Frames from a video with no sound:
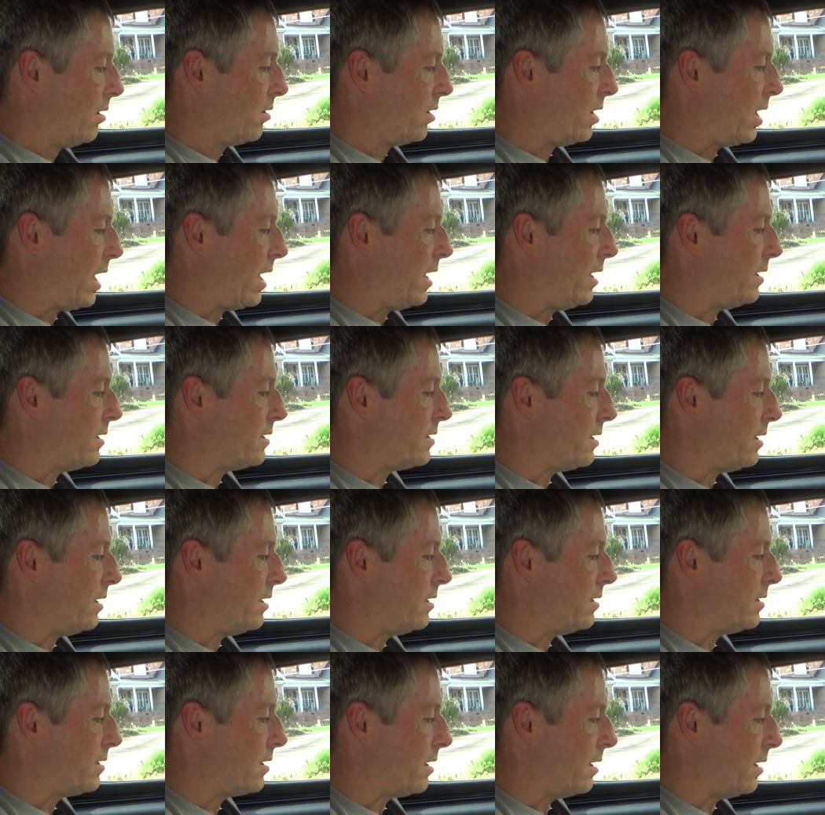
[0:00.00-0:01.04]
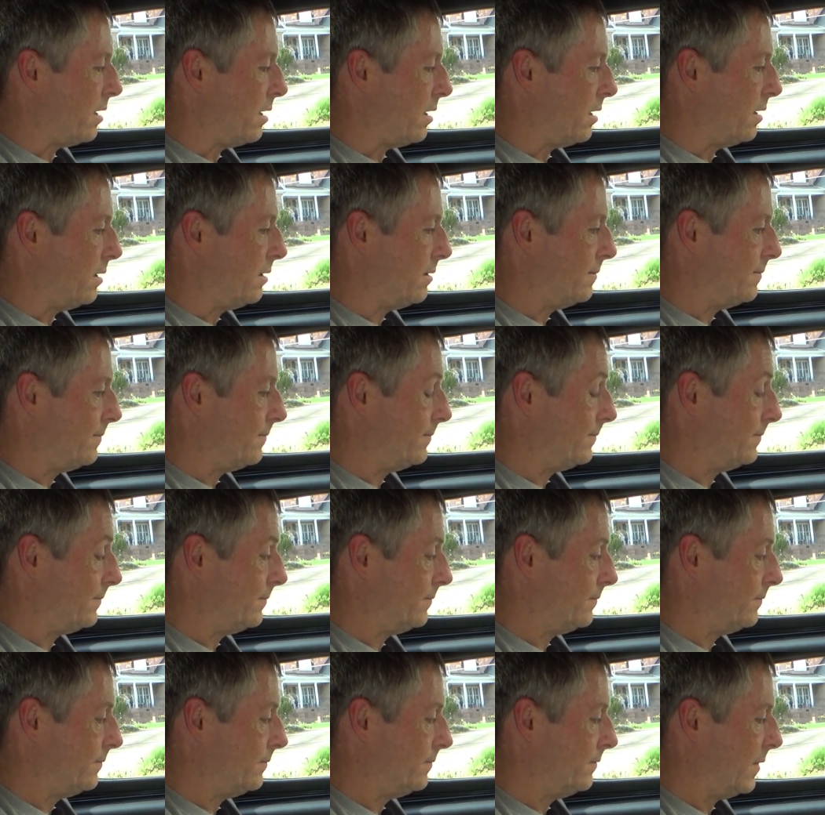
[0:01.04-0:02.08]
Okay, it says
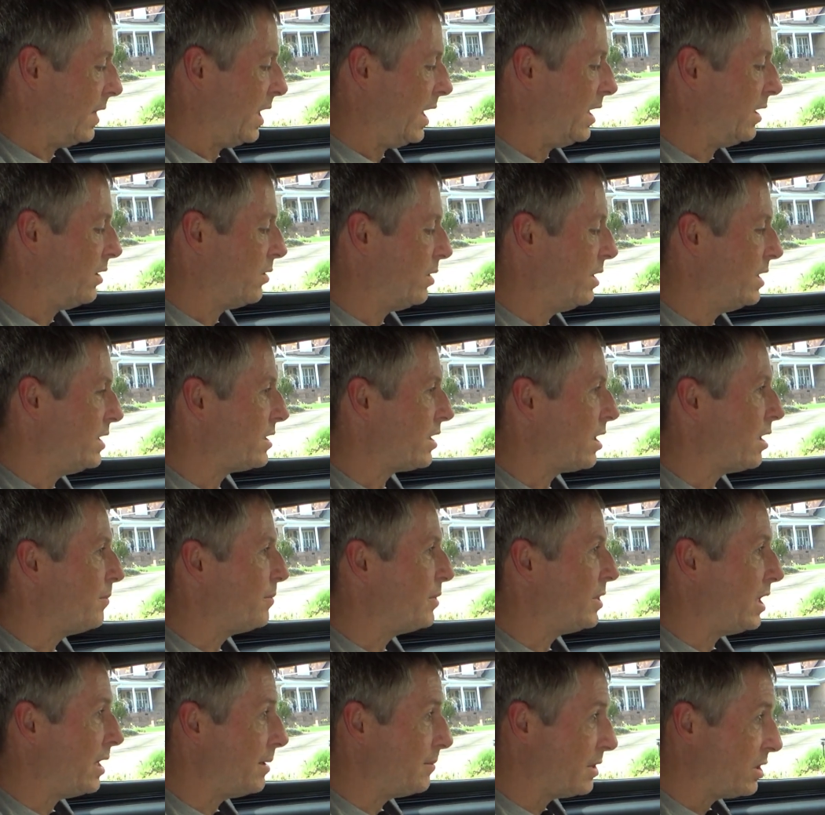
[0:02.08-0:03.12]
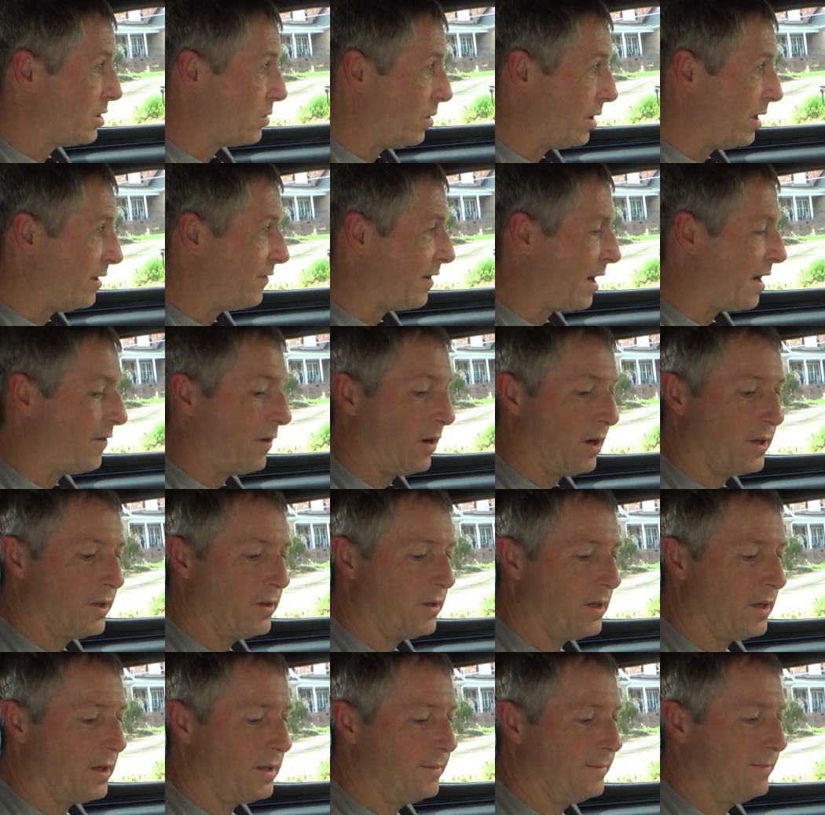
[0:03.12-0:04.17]
increase RPM to
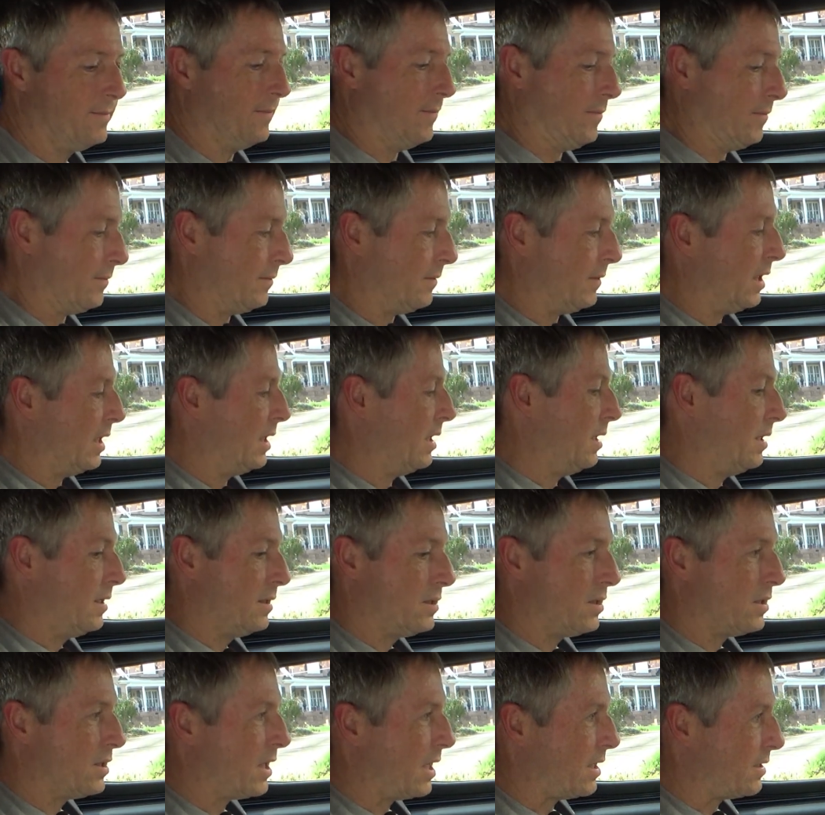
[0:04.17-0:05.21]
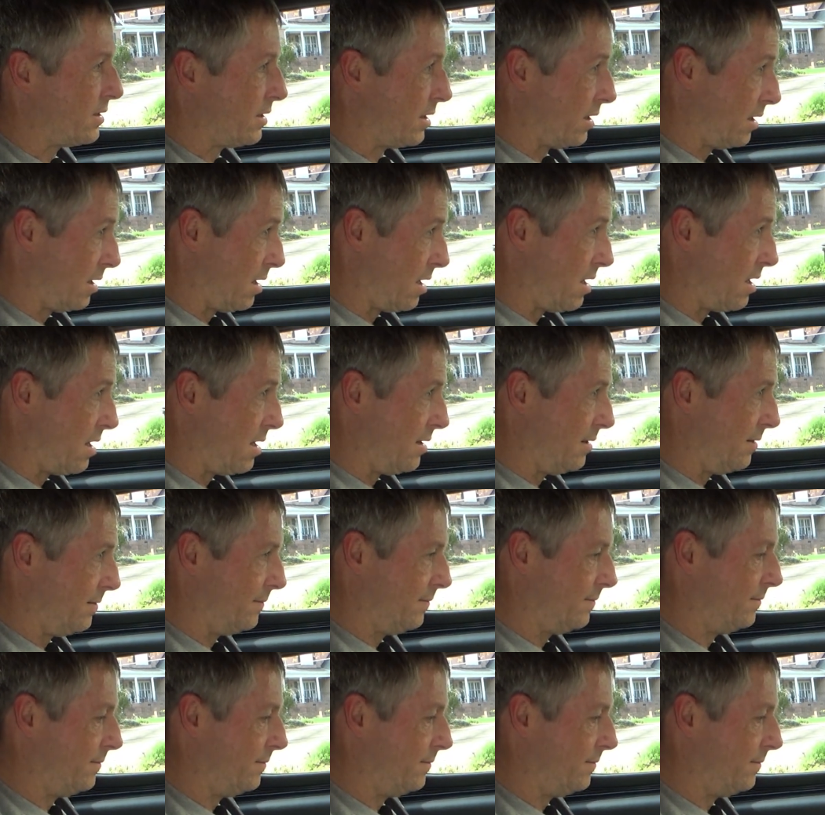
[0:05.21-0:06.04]
2500 to test the car.